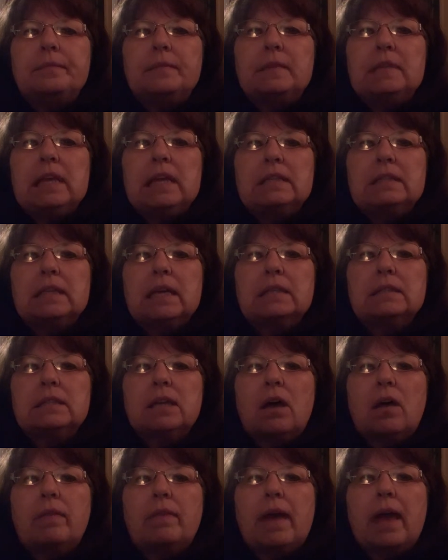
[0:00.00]
Yes, I
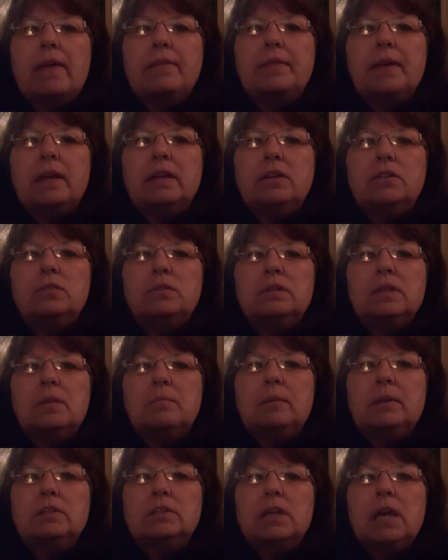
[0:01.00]
saw that. Thank you so
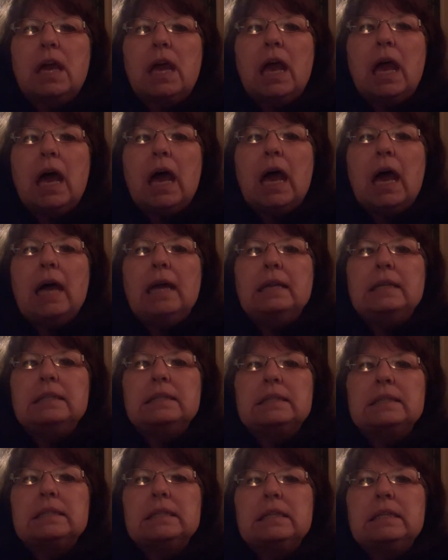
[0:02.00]
much. I didn't
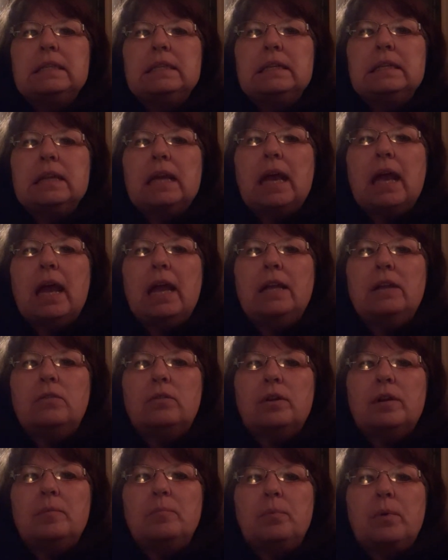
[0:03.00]
see that
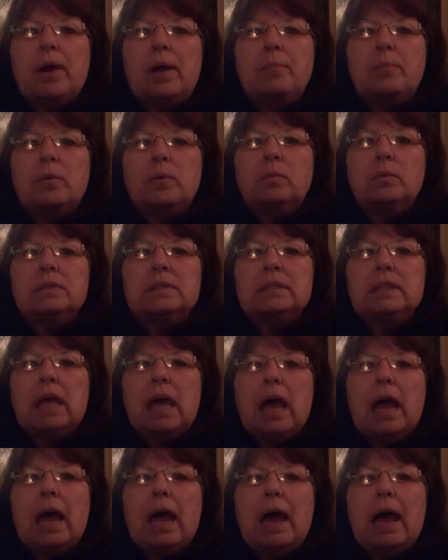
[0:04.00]
Angry Prepper was
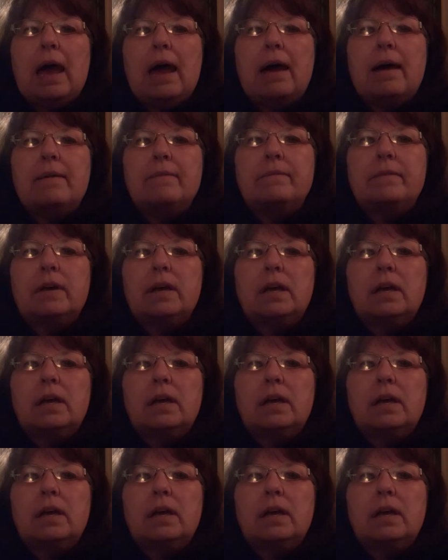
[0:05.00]
live.